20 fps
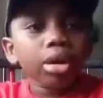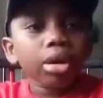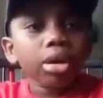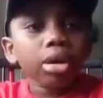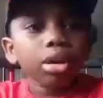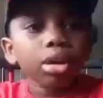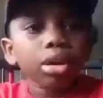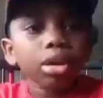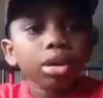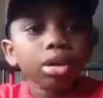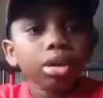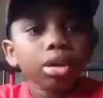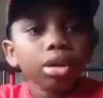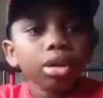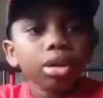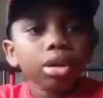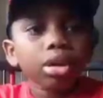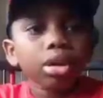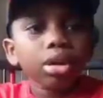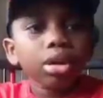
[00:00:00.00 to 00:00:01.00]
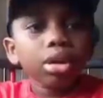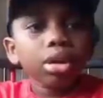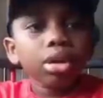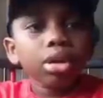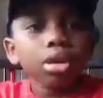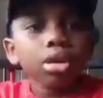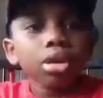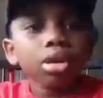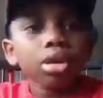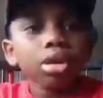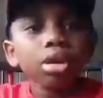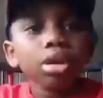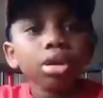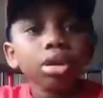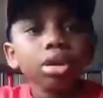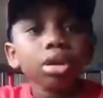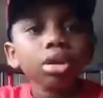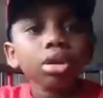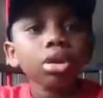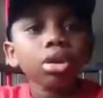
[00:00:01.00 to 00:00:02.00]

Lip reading: Nothing is said.